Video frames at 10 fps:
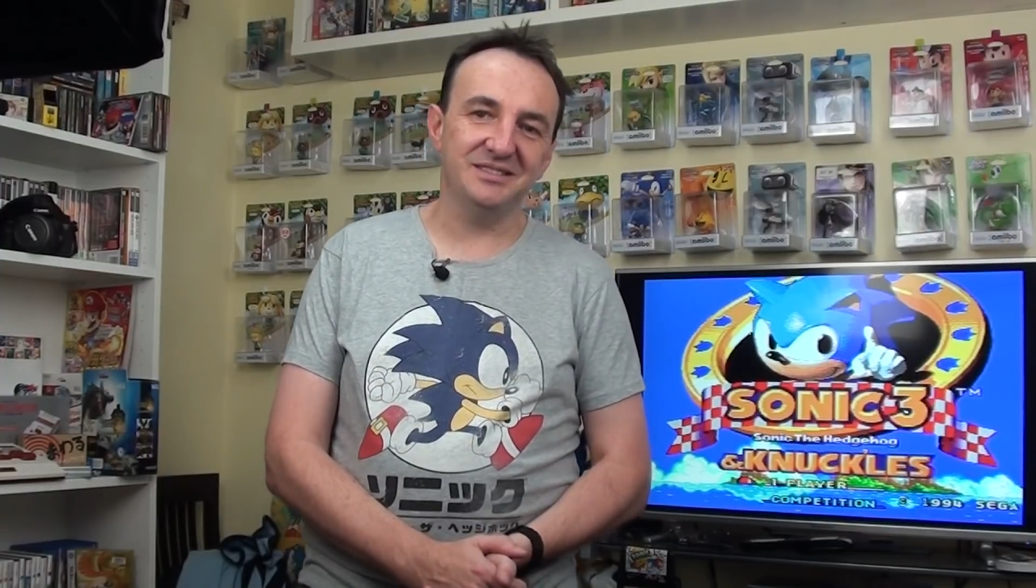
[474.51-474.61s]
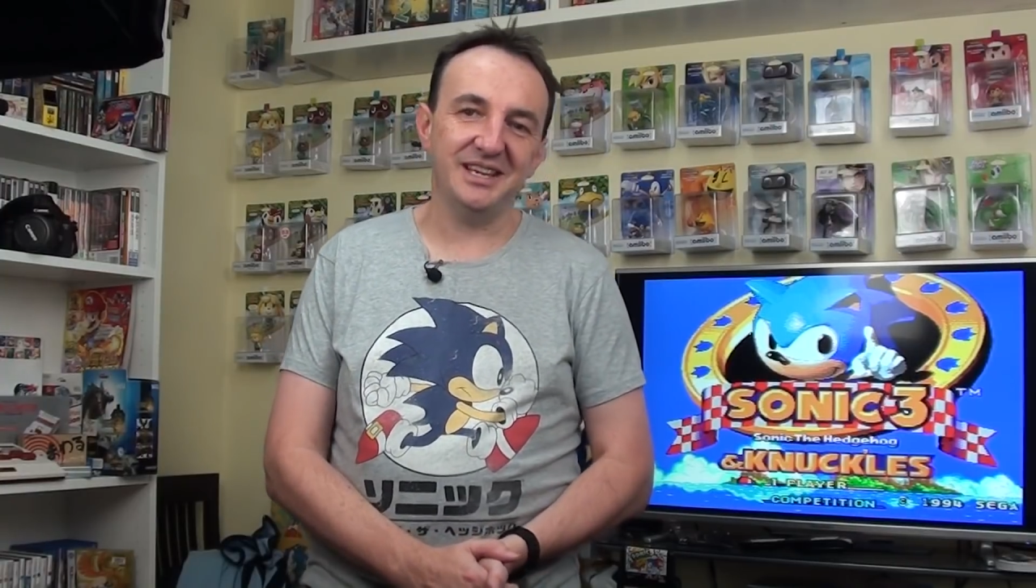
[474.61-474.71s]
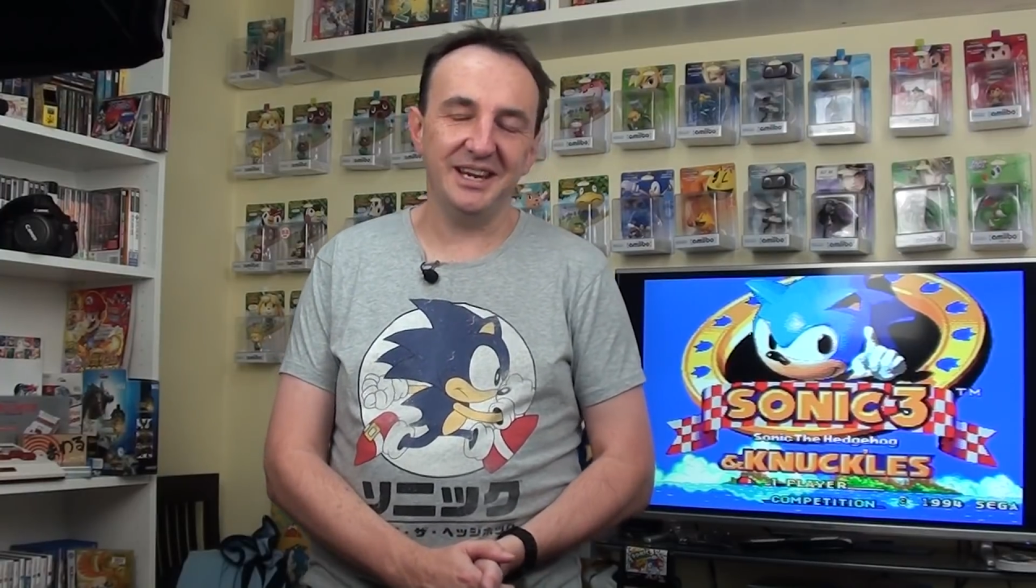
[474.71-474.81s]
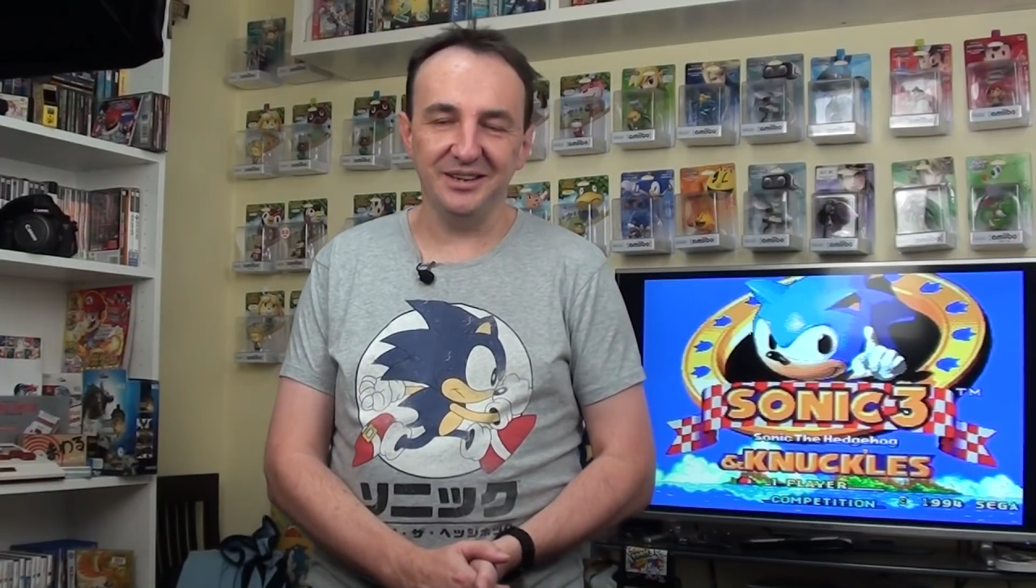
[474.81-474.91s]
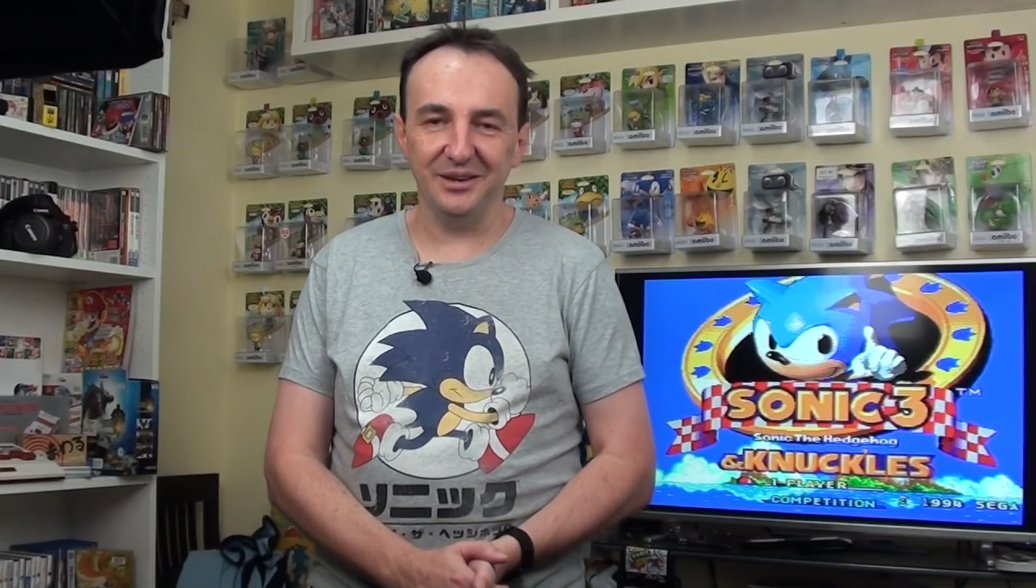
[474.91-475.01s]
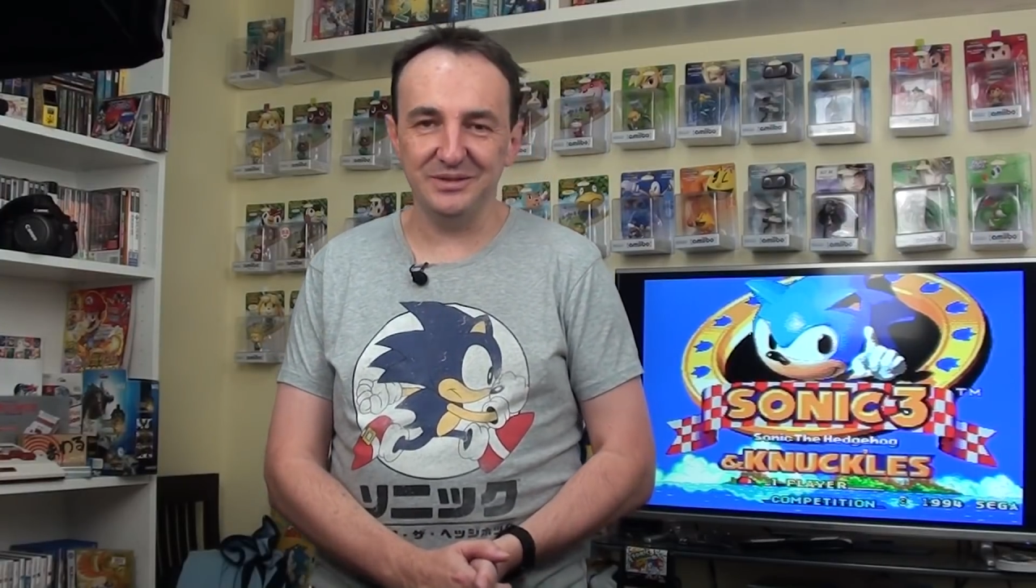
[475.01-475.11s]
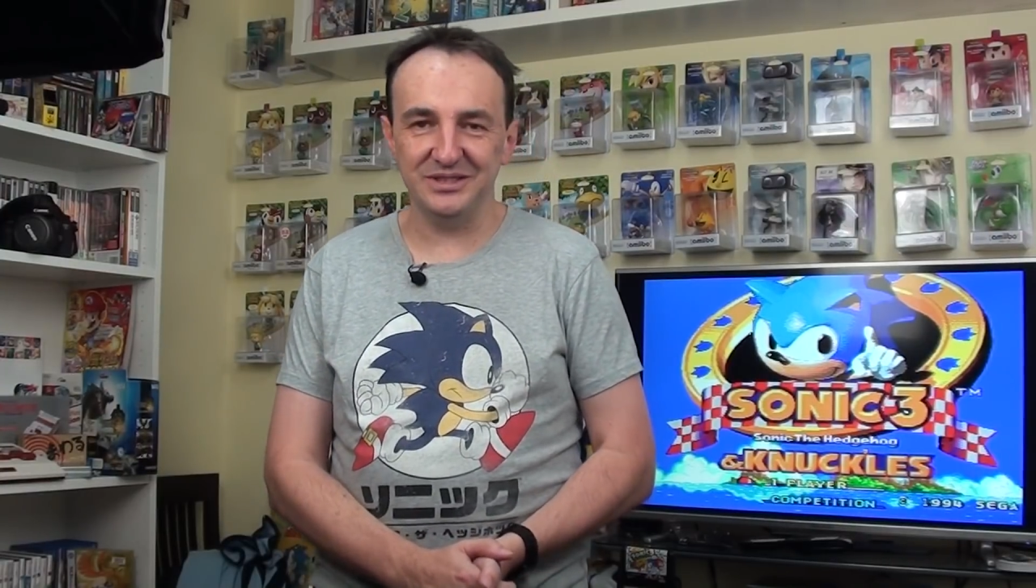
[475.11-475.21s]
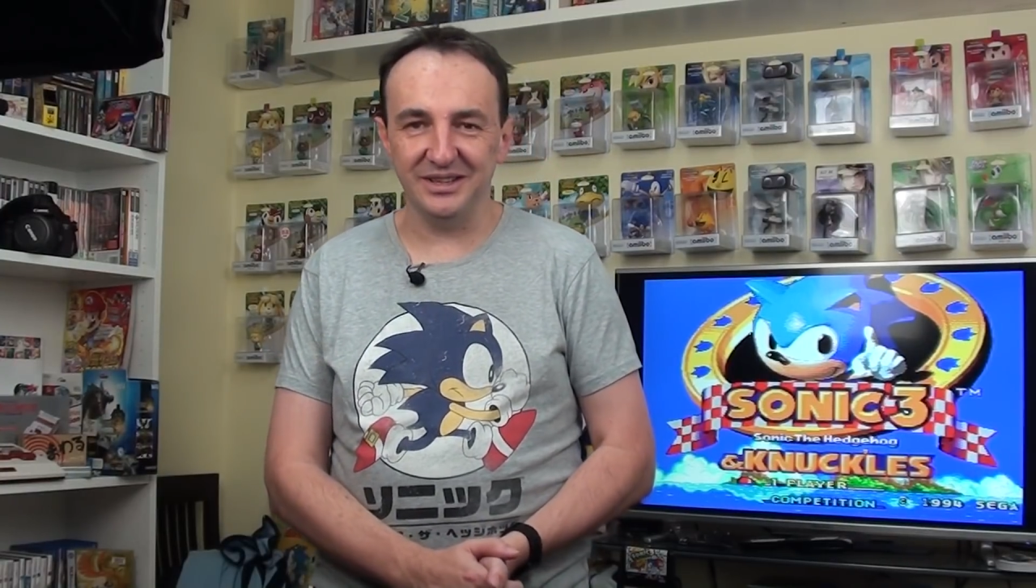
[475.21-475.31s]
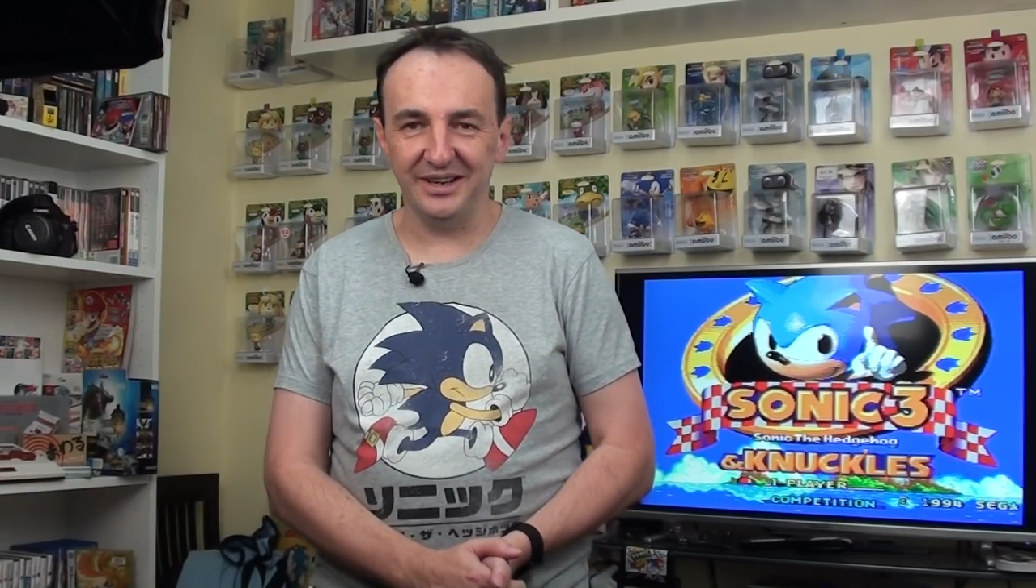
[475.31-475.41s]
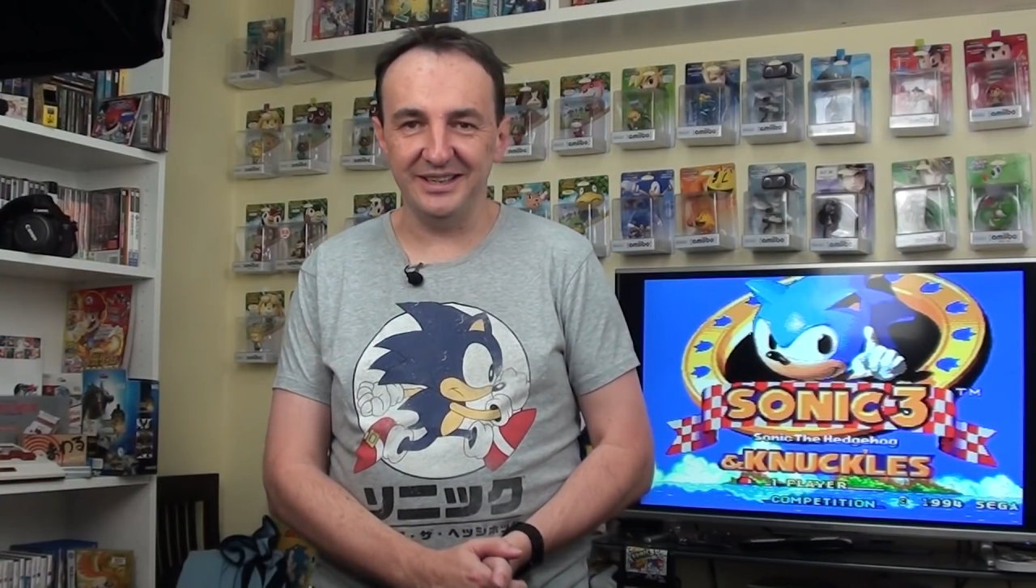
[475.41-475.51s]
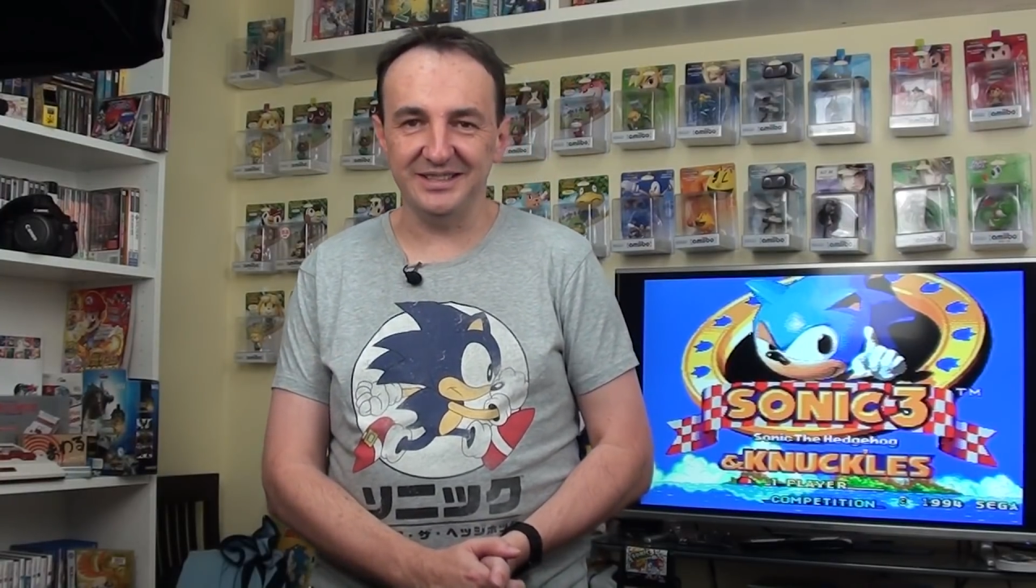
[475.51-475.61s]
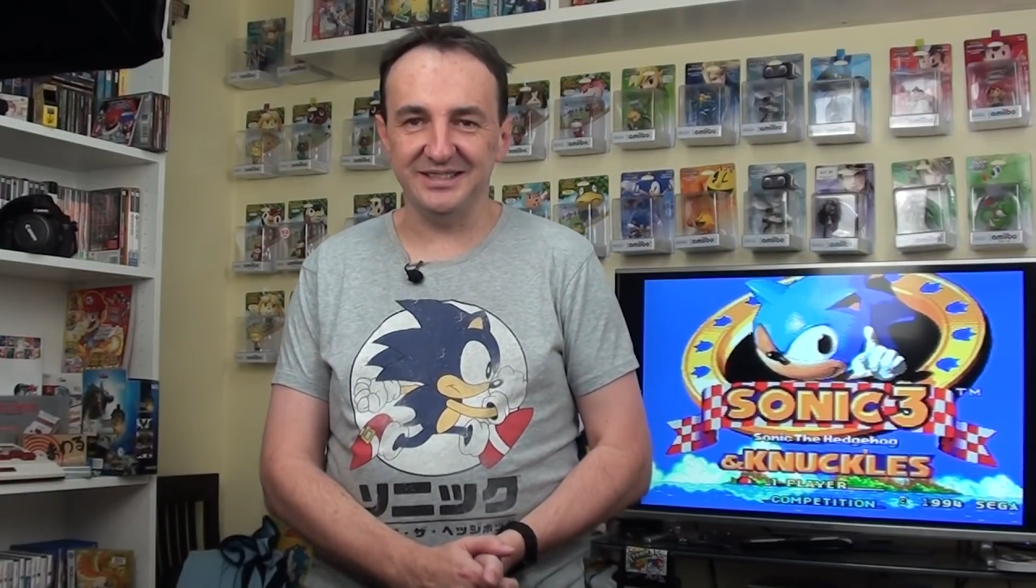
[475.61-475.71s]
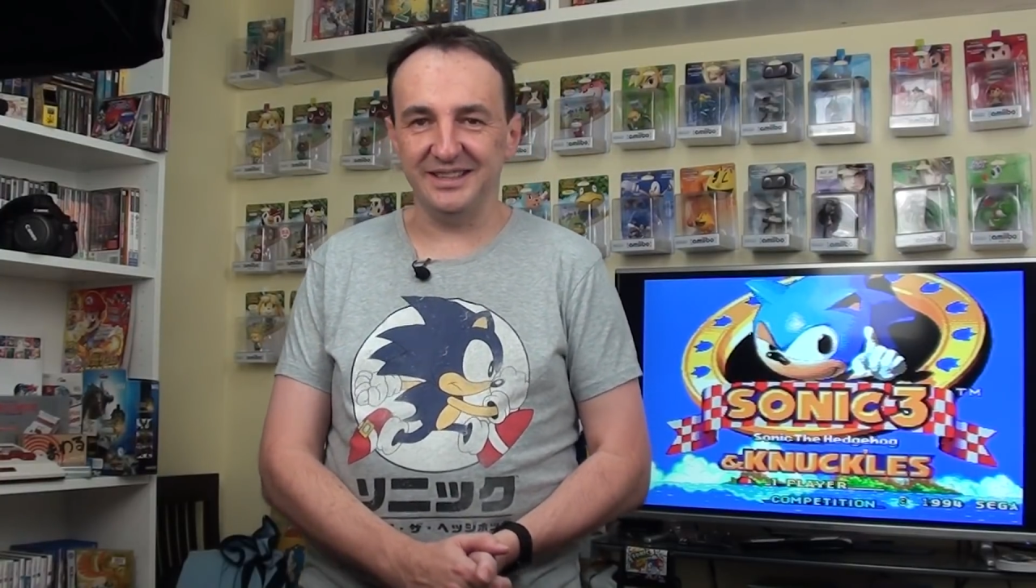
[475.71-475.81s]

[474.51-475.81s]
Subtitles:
take it off sites